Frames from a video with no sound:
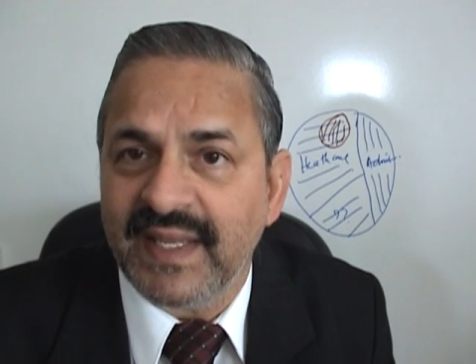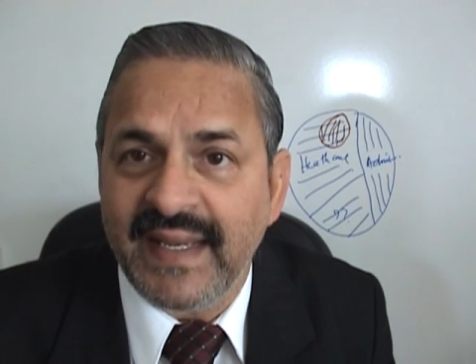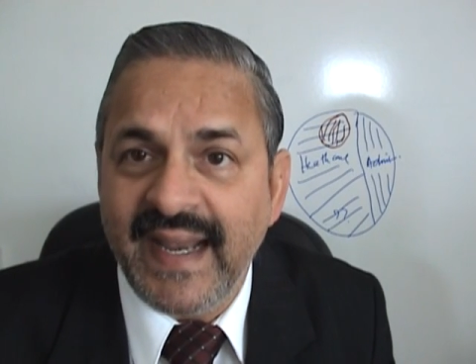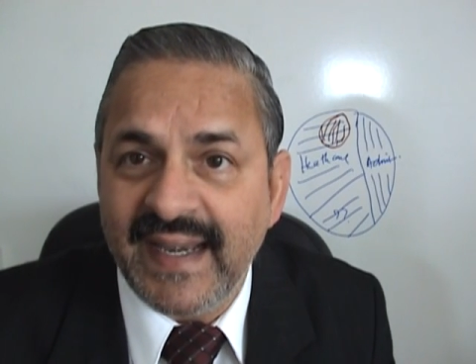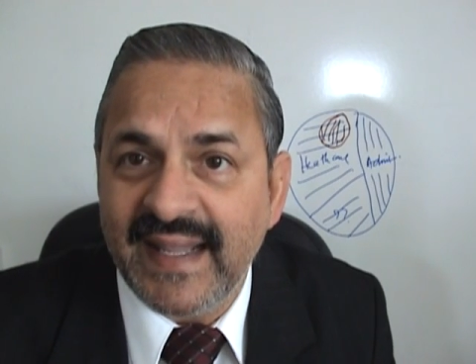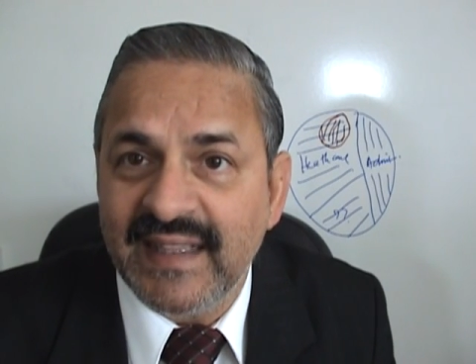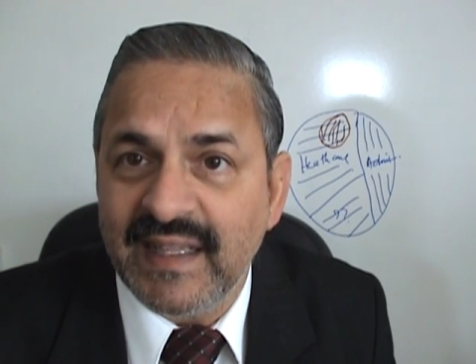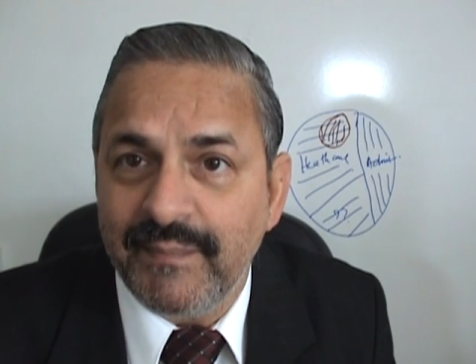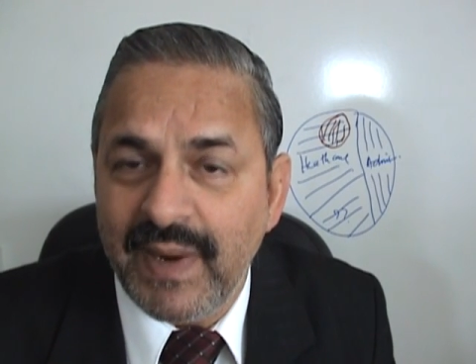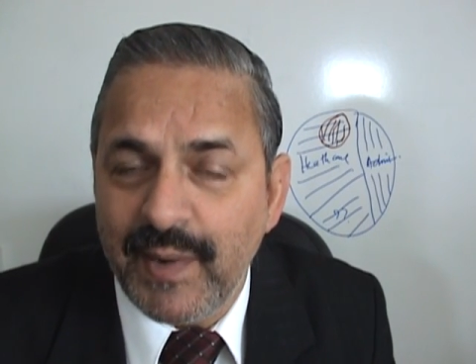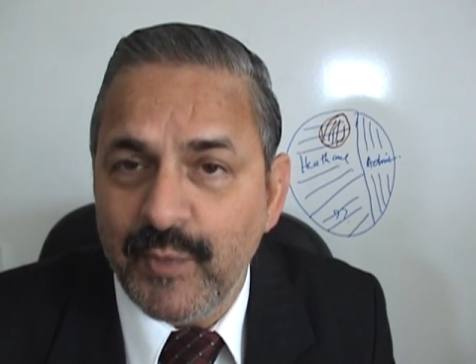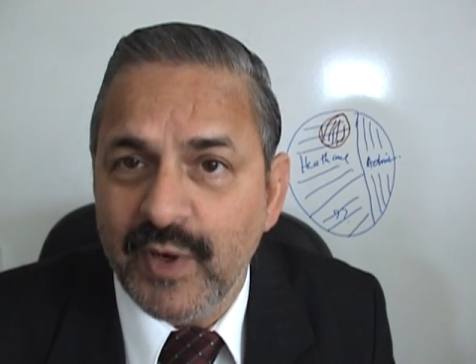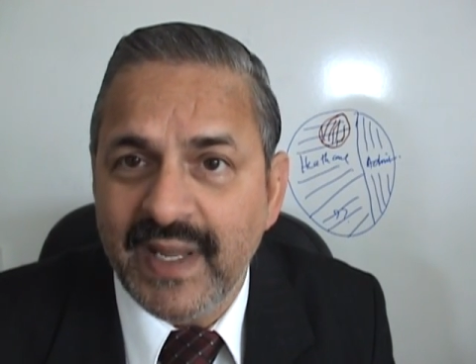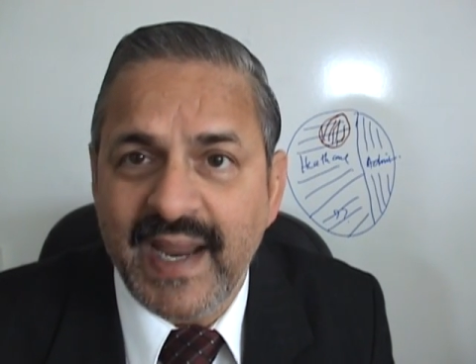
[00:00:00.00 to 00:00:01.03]
getting the
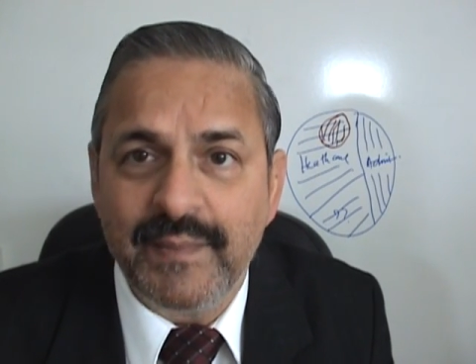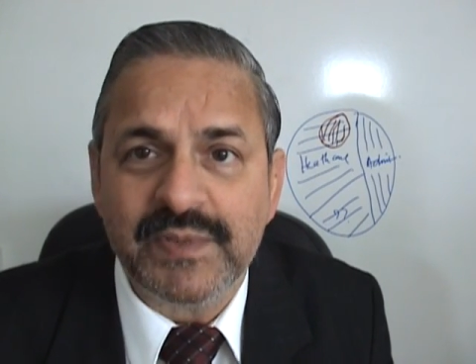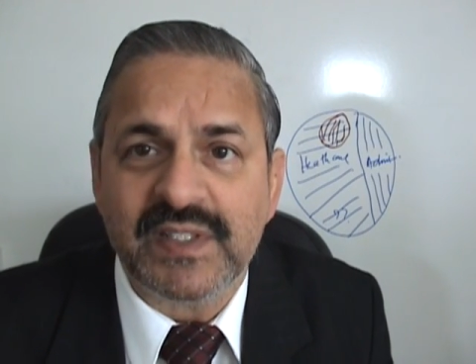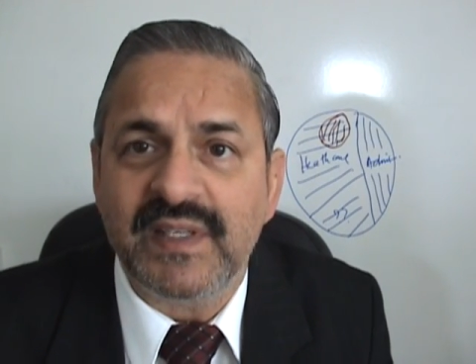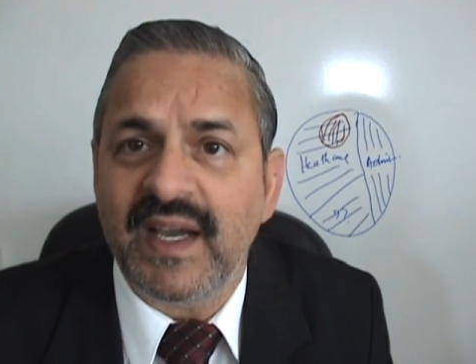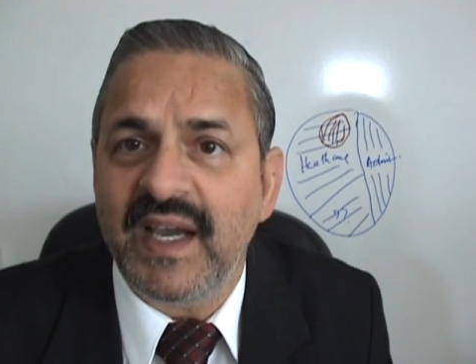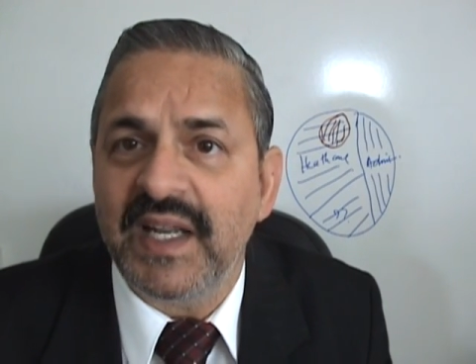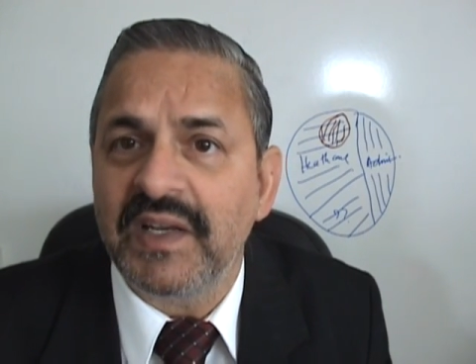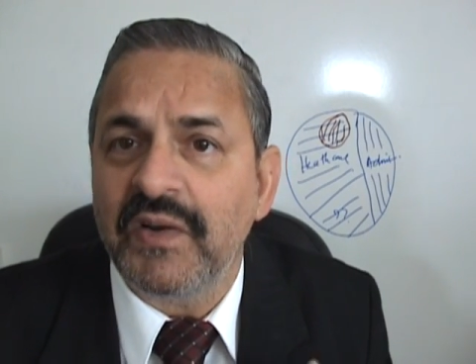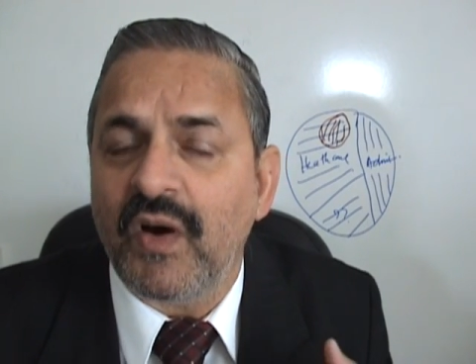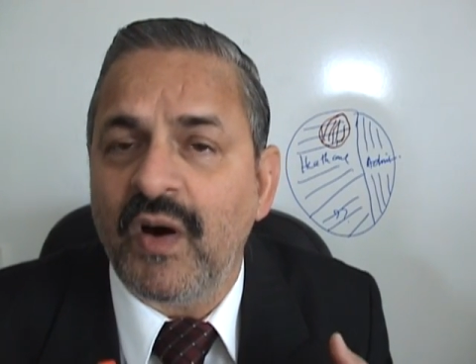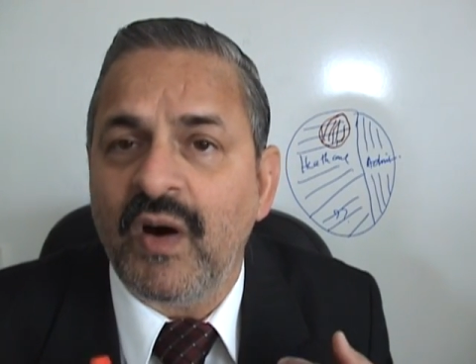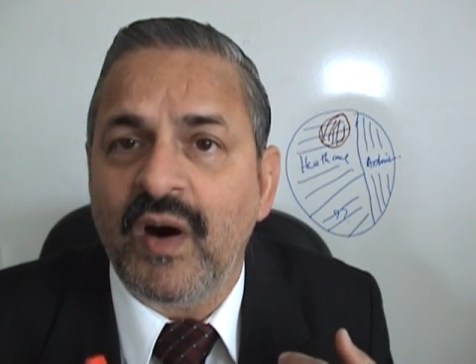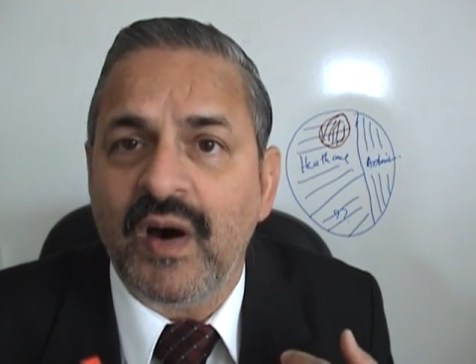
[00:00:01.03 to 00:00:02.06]
mammograms done,
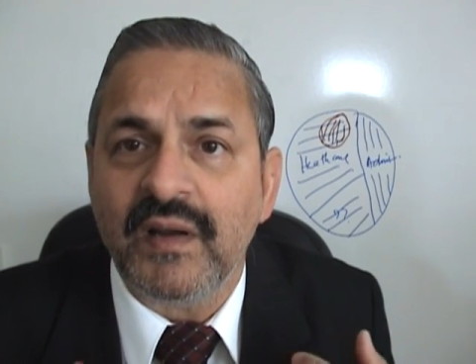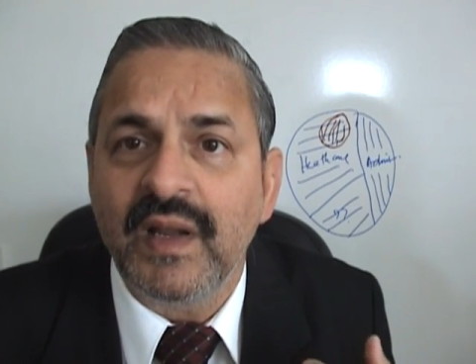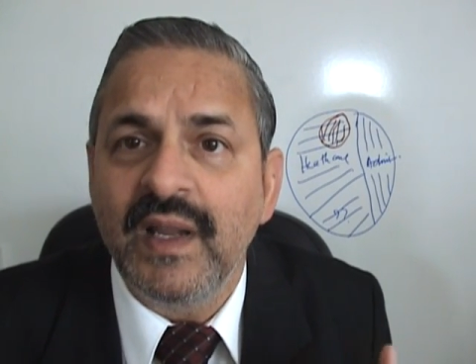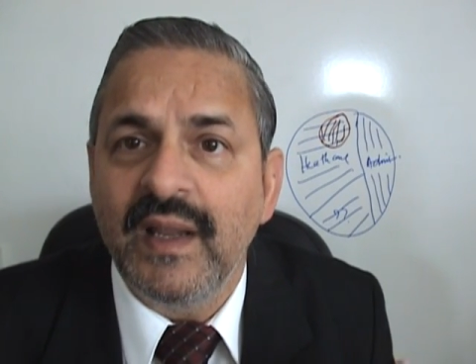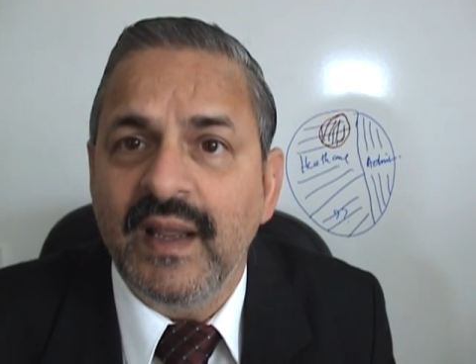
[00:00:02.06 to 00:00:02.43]
or